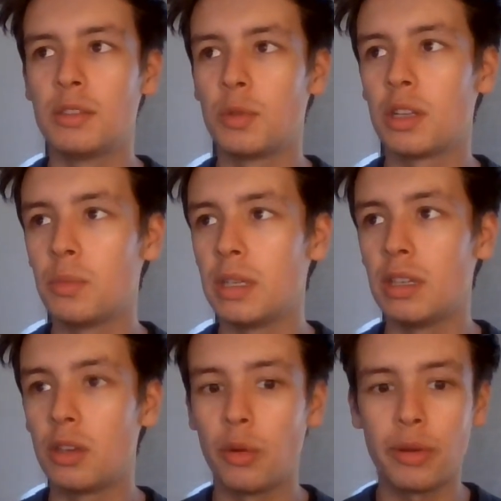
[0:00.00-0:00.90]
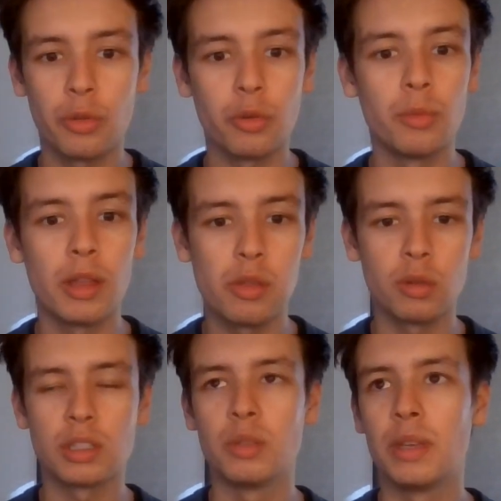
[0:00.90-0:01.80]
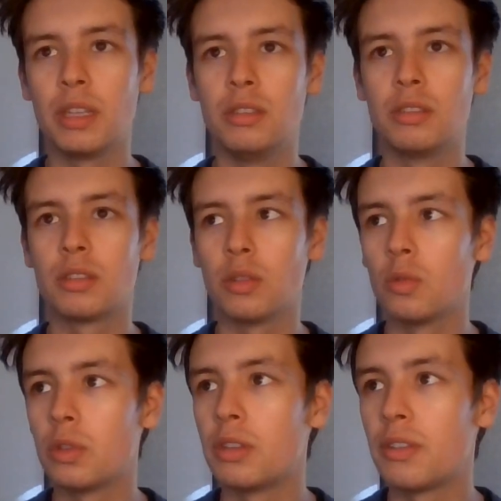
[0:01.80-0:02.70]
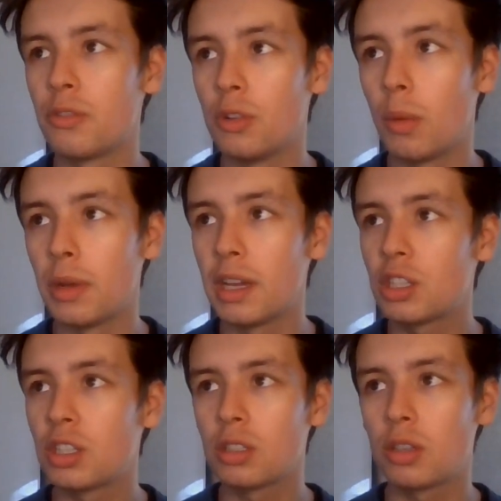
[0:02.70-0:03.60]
we're going to be going through my thoughts and opinions on all the different nominations,